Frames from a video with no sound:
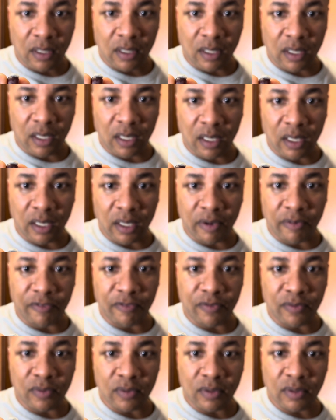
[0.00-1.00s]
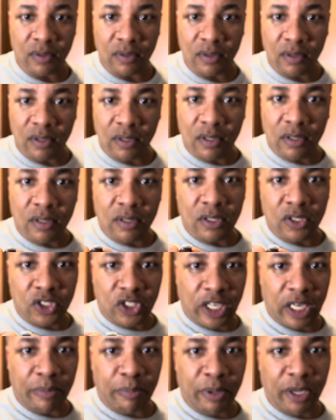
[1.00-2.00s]
of
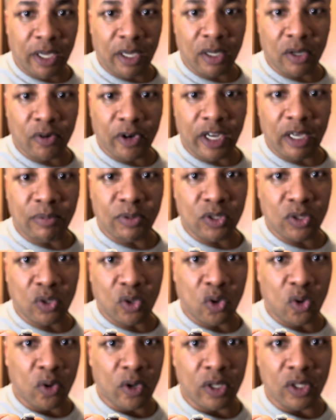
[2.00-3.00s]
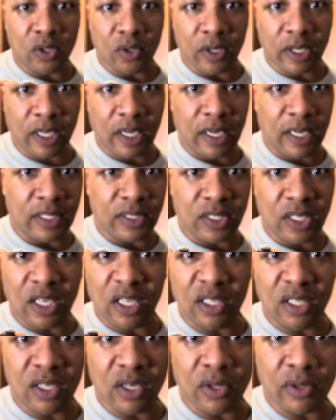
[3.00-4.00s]
champagne grapes, or in your case,
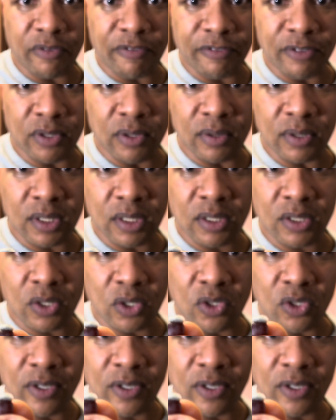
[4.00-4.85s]
any other fruits. So you